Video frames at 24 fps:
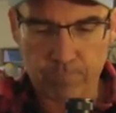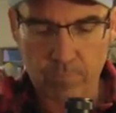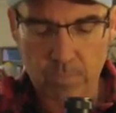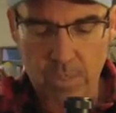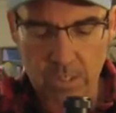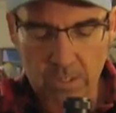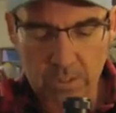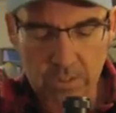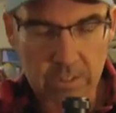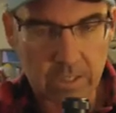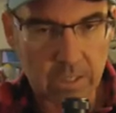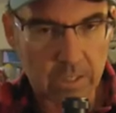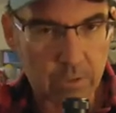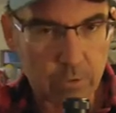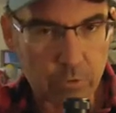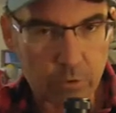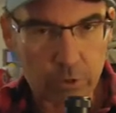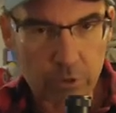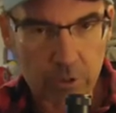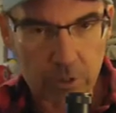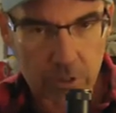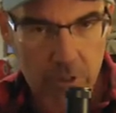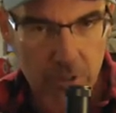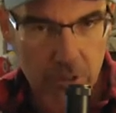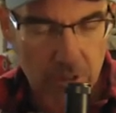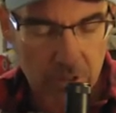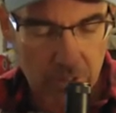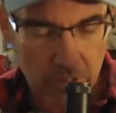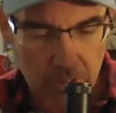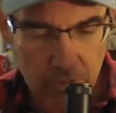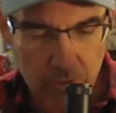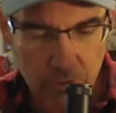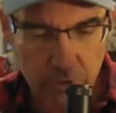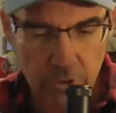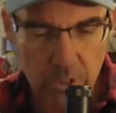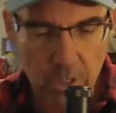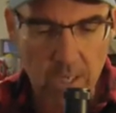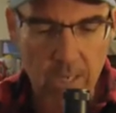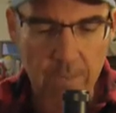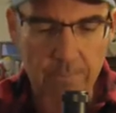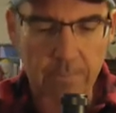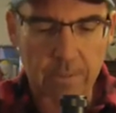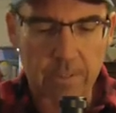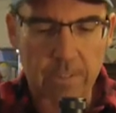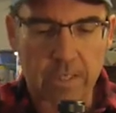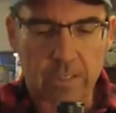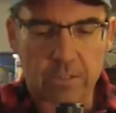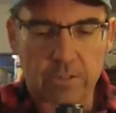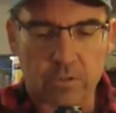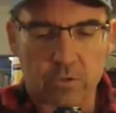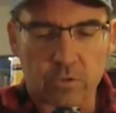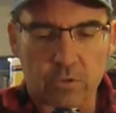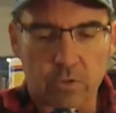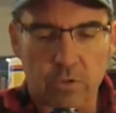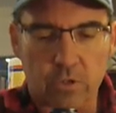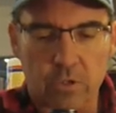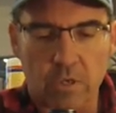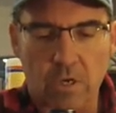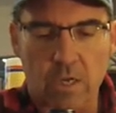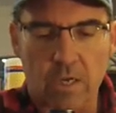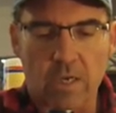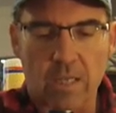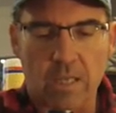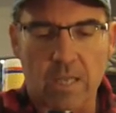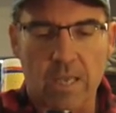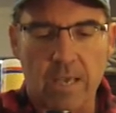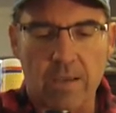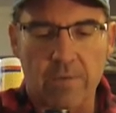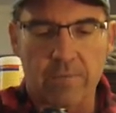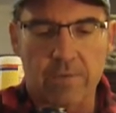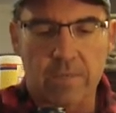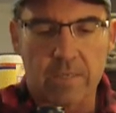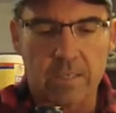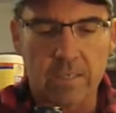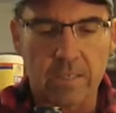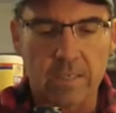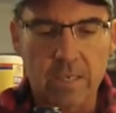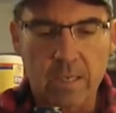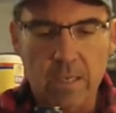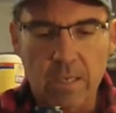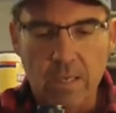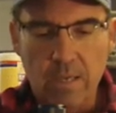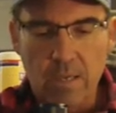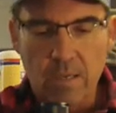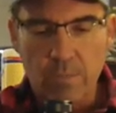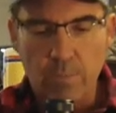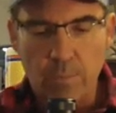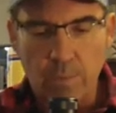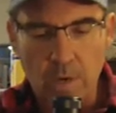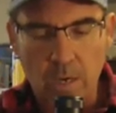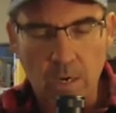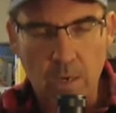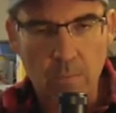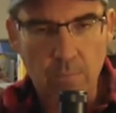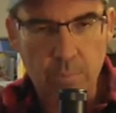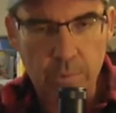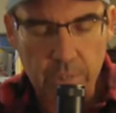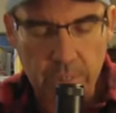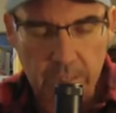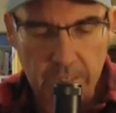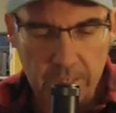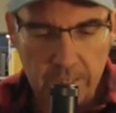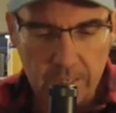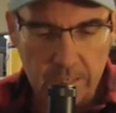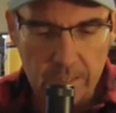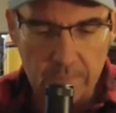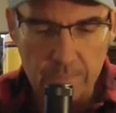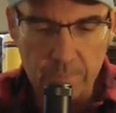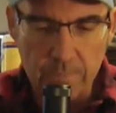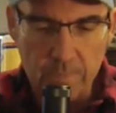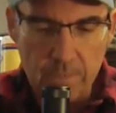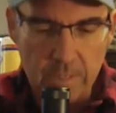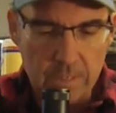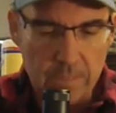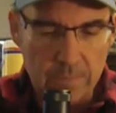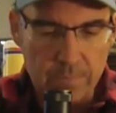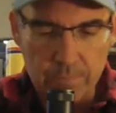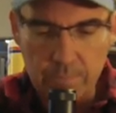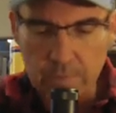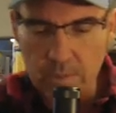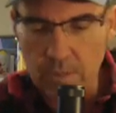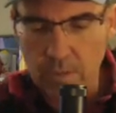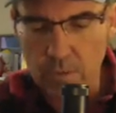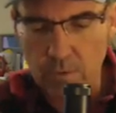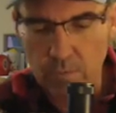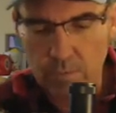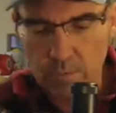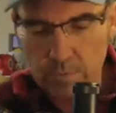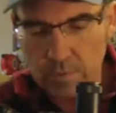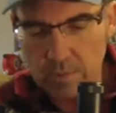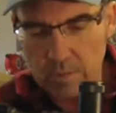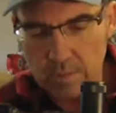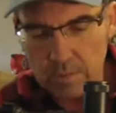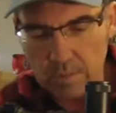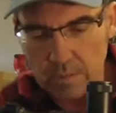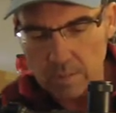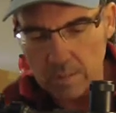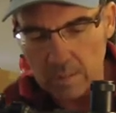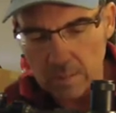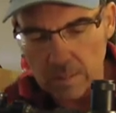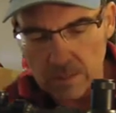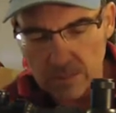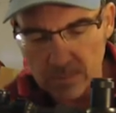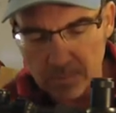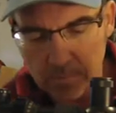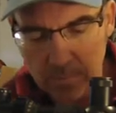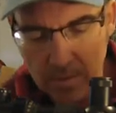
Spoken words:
it's a single shot application, so you're not going to have any bottom plate, any